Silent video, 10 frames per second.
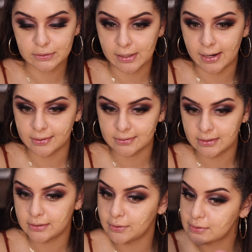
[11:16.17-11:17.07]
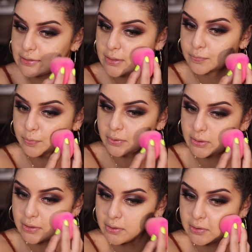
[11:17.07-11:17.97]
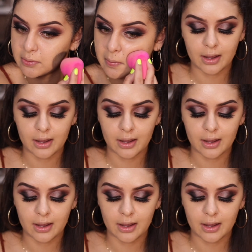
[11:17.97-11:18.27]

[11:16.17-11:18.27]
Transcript: a lot and it looks like really good.